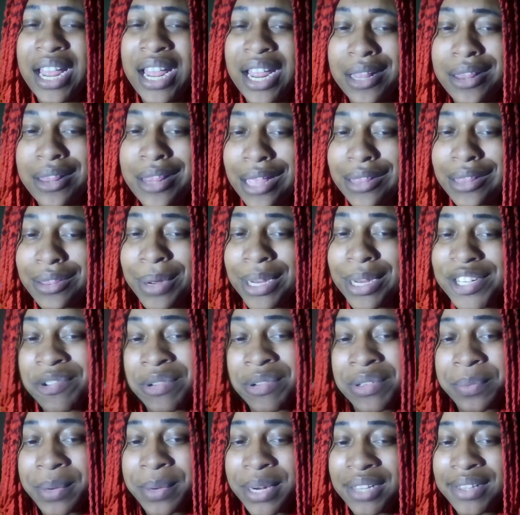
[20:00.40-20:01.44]
and like the way she
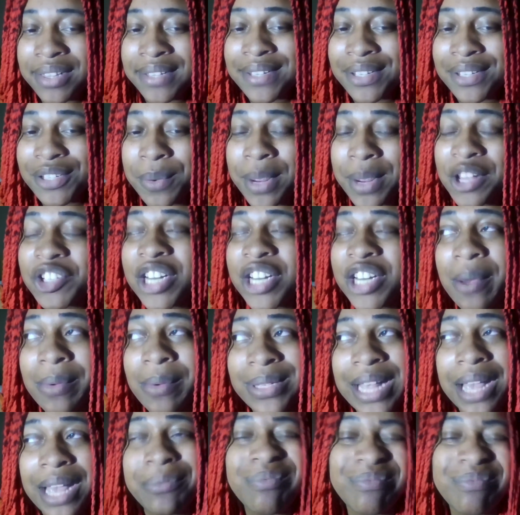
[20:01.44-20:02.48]
was reading the situation, I was
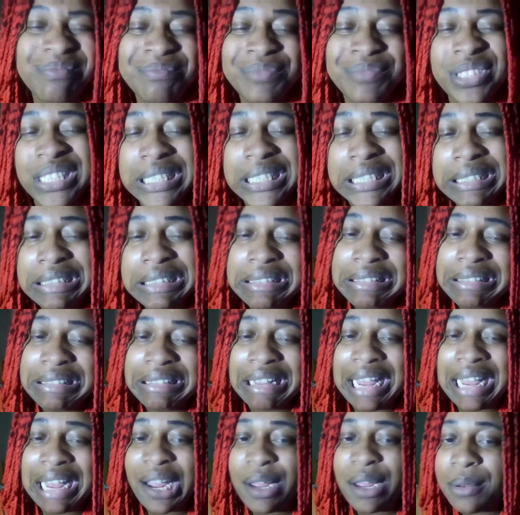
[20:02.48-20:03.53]
like,
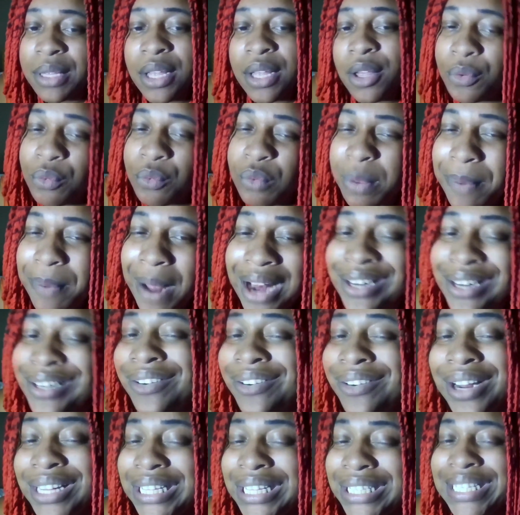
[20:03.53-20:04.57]
okay, we probably don't
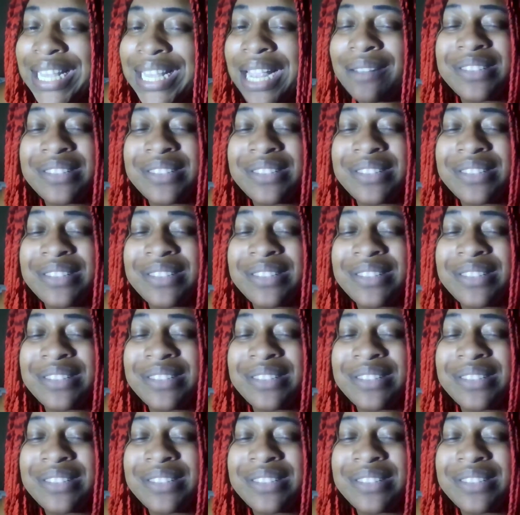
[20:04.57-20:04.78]
have the same